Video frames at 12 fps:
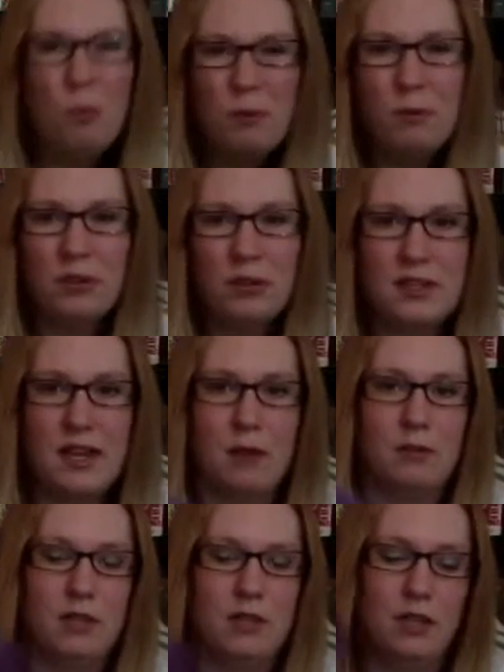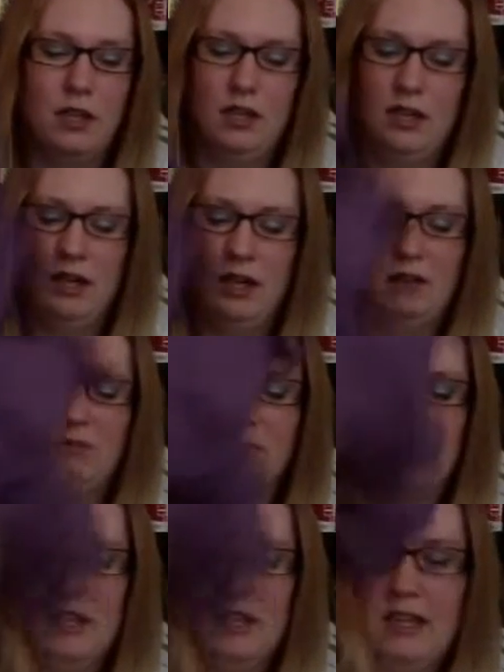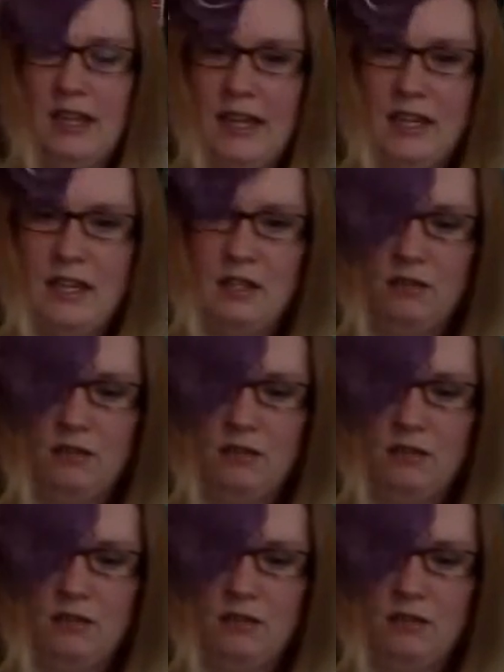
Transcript: it works out. I'd really like it to